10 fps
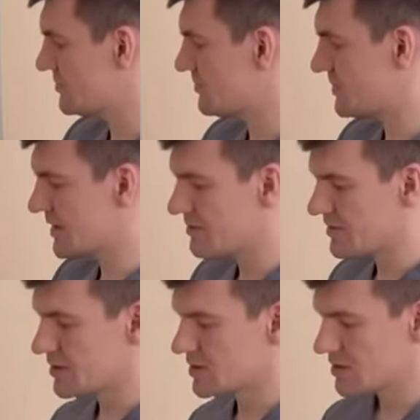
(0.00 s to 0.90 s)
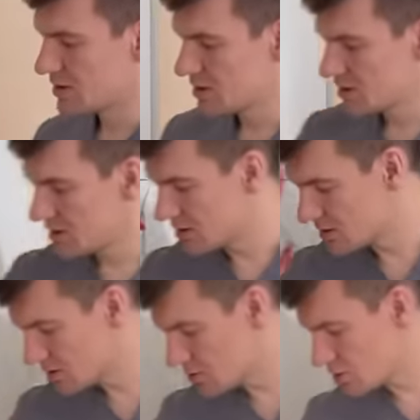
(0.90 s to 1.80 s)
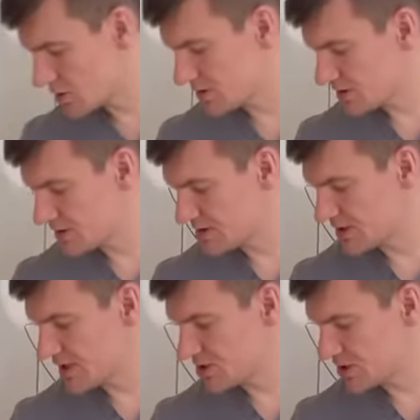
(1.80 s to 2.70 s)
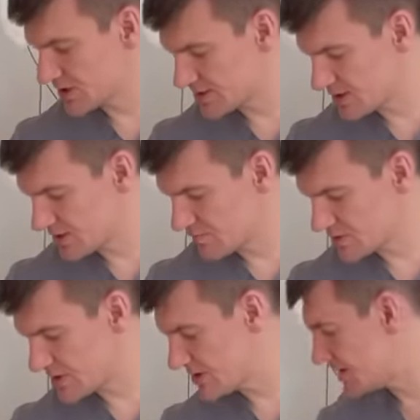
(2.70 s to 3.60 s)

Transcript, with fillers: right here, right next to the ischial bone, right here where